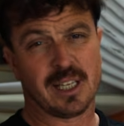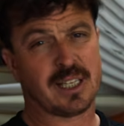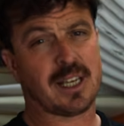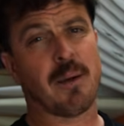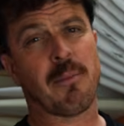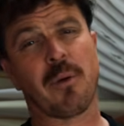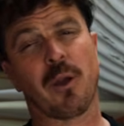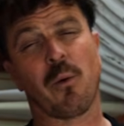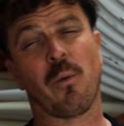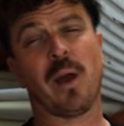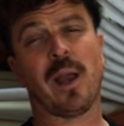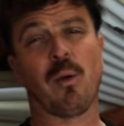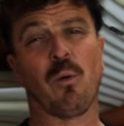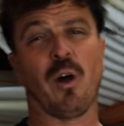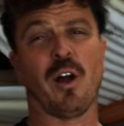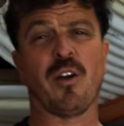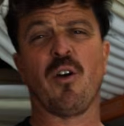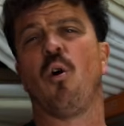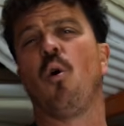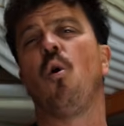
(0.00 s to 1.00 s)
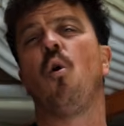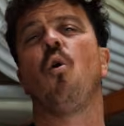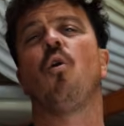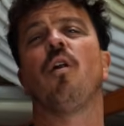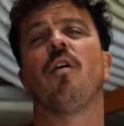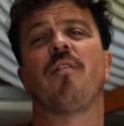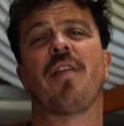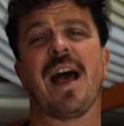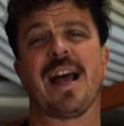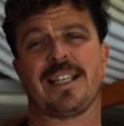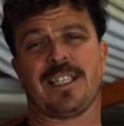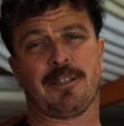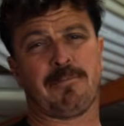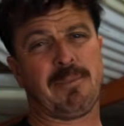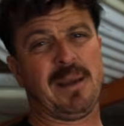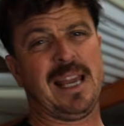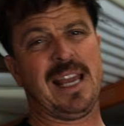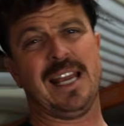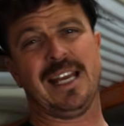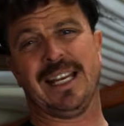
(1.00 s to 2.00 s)
something where you want all of that
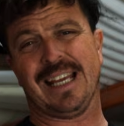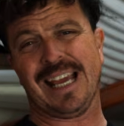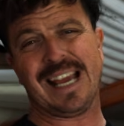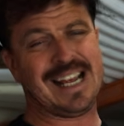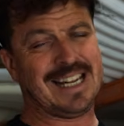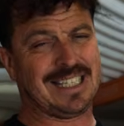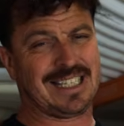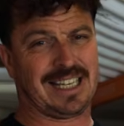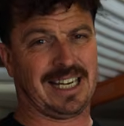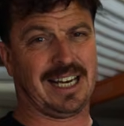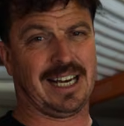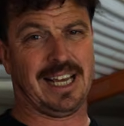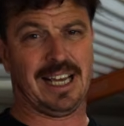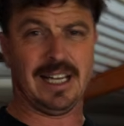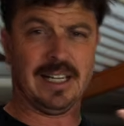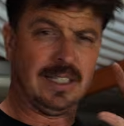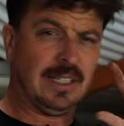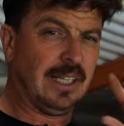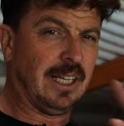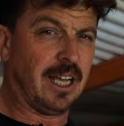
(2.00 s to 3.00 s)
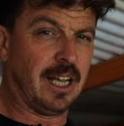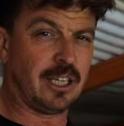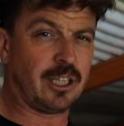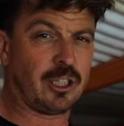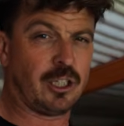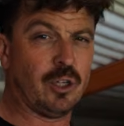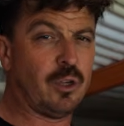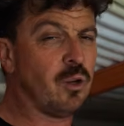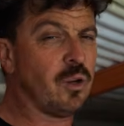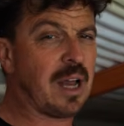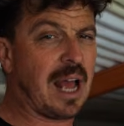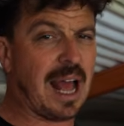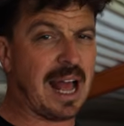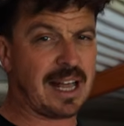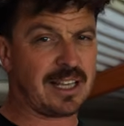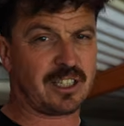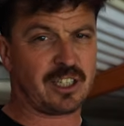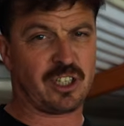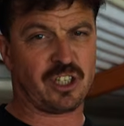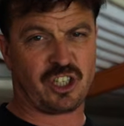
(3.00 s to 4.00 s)
speed instantly as soon
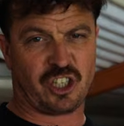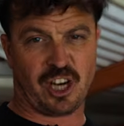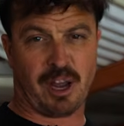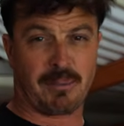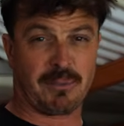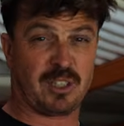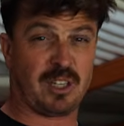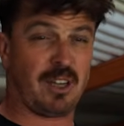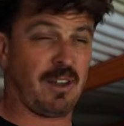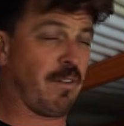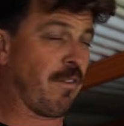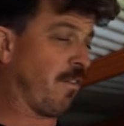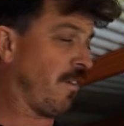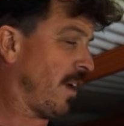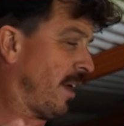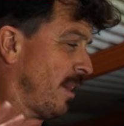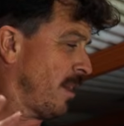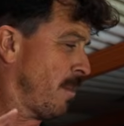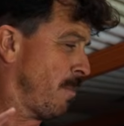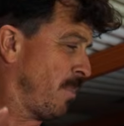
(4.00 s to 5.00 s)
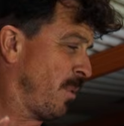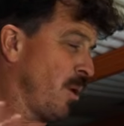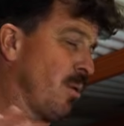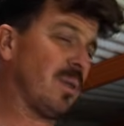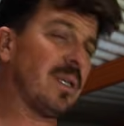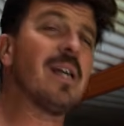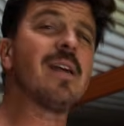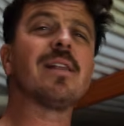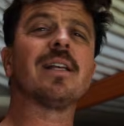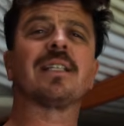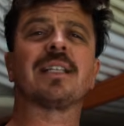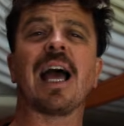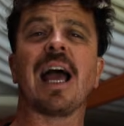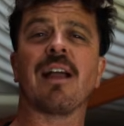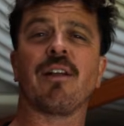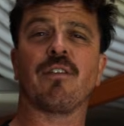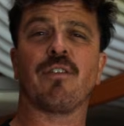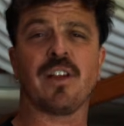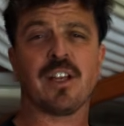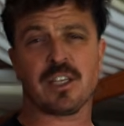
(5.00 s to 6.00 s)
as you jump to your feet. The beauty of the
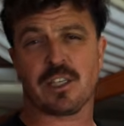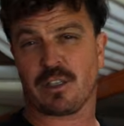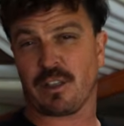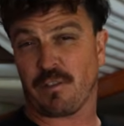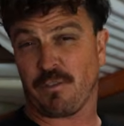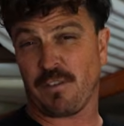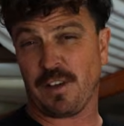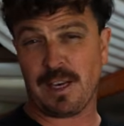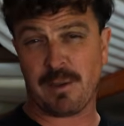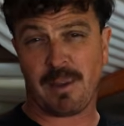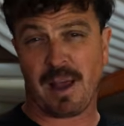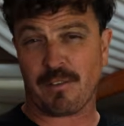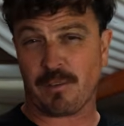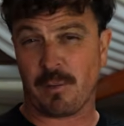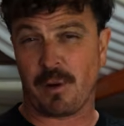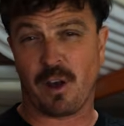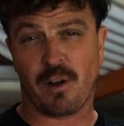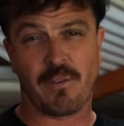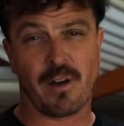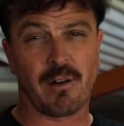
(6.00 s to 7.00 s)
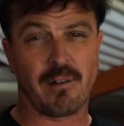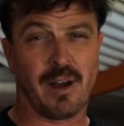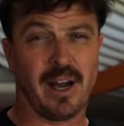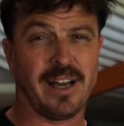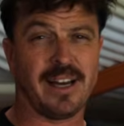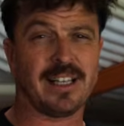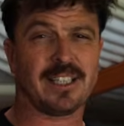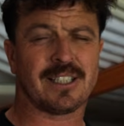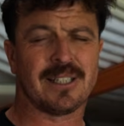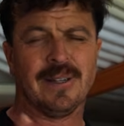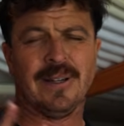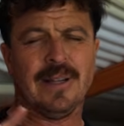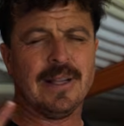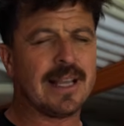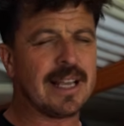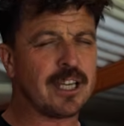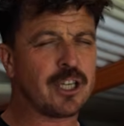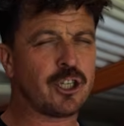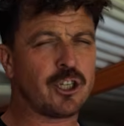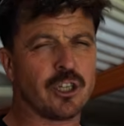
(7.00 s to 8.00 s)
Tankfish, the feedback from a lot of our riders,
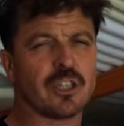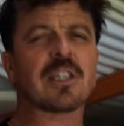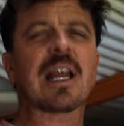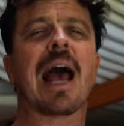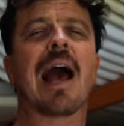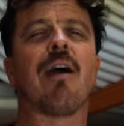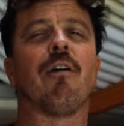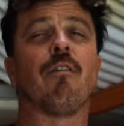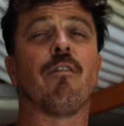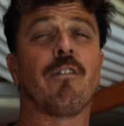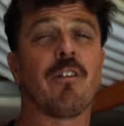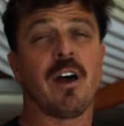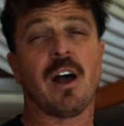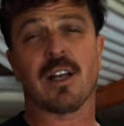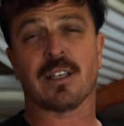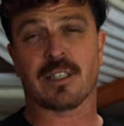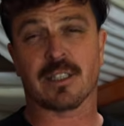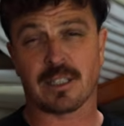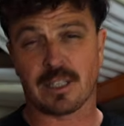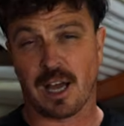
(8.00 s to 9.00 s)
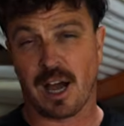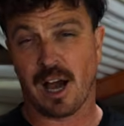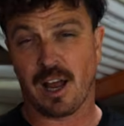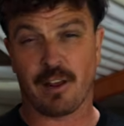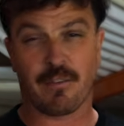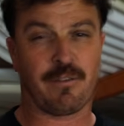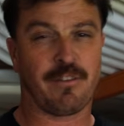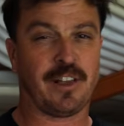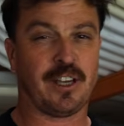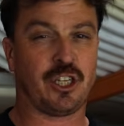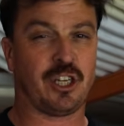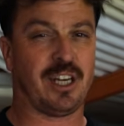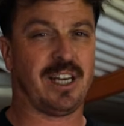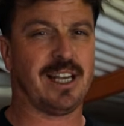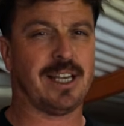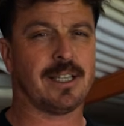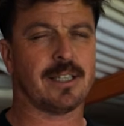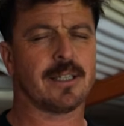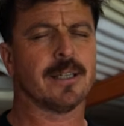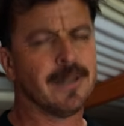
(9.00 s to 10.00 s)
is just how versatile a fish it
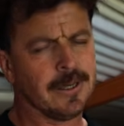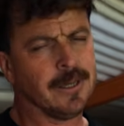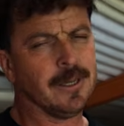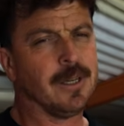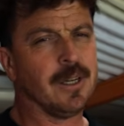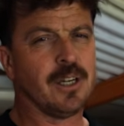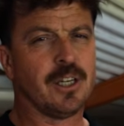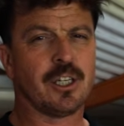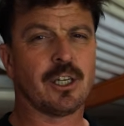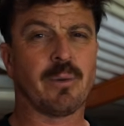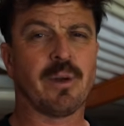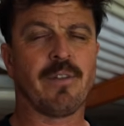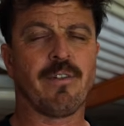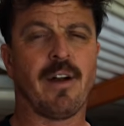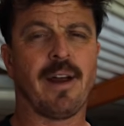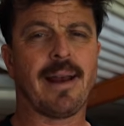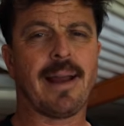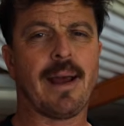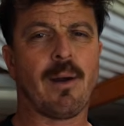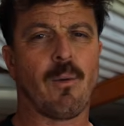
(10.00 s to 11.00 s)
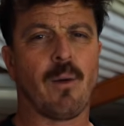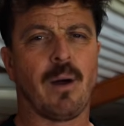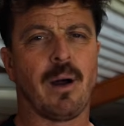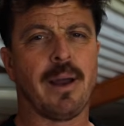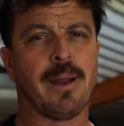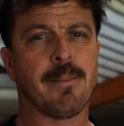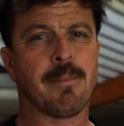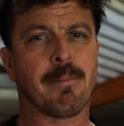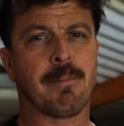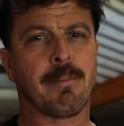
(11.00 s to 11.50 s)
is. Shall we find out why?